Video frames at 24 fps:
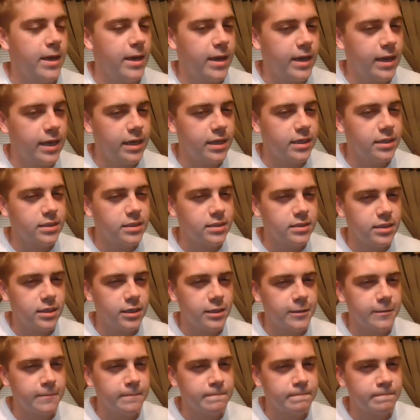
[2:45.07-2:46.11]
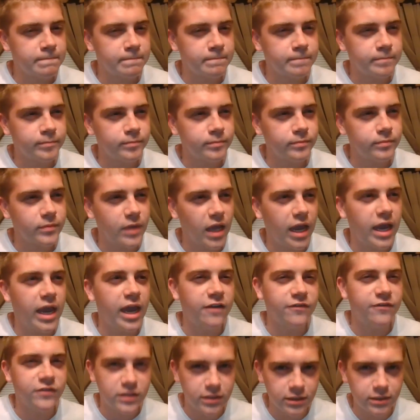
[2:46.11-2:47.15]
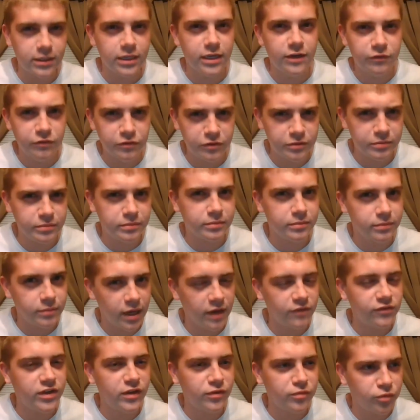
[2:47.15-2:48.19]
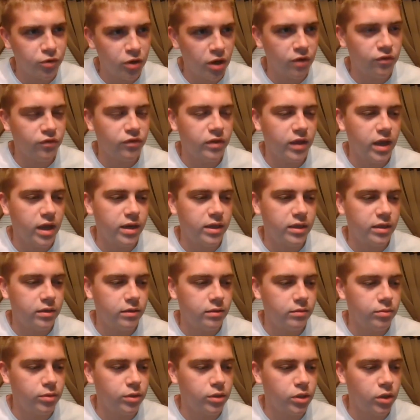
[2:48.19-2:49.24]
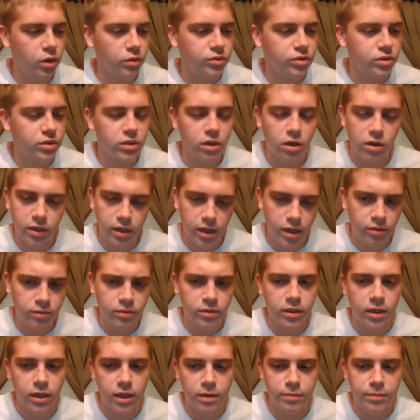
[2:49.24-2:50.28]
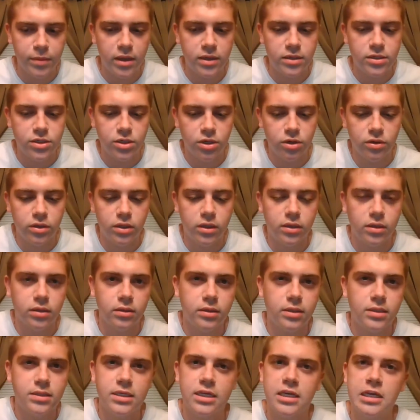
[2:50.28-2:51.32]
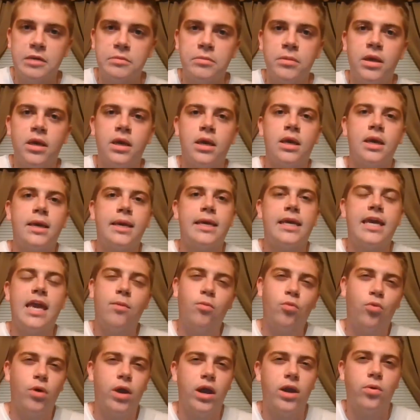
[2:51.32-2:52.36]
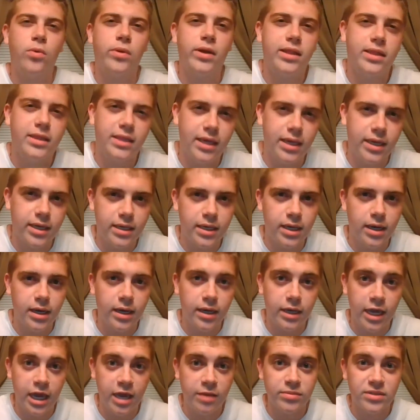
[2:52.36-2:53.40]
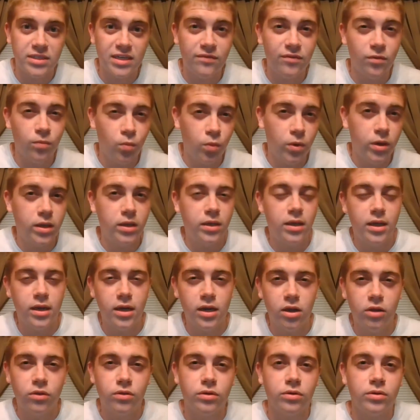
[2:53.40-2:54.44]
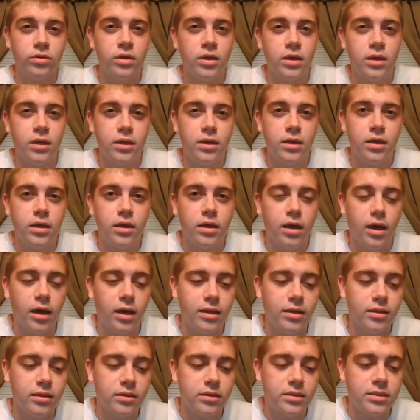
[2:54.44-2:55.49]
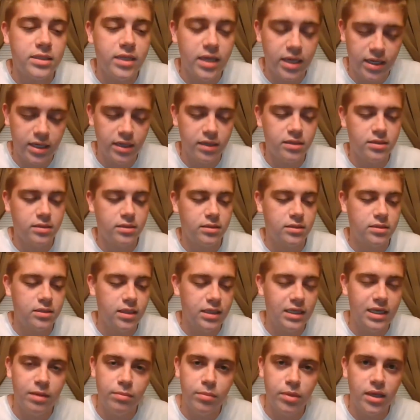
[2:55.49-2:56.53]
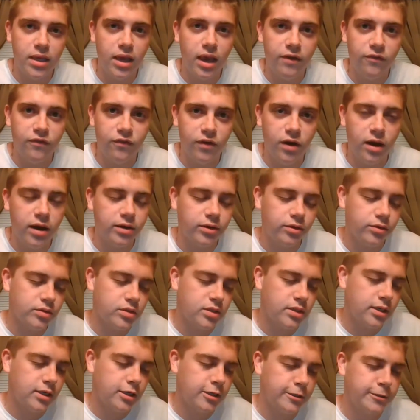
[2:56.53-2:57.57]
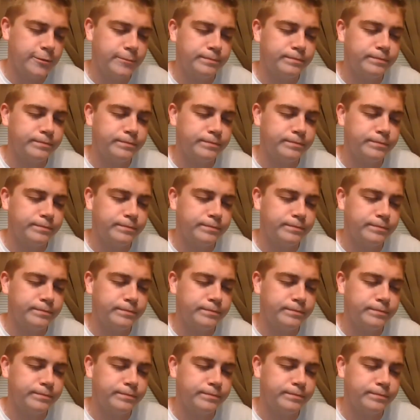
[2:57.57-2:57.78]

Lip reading: And I have to give him credit for that. He coached his heart out, made sure the team came away with a Game 7 win and another ticket to the NBA Finals.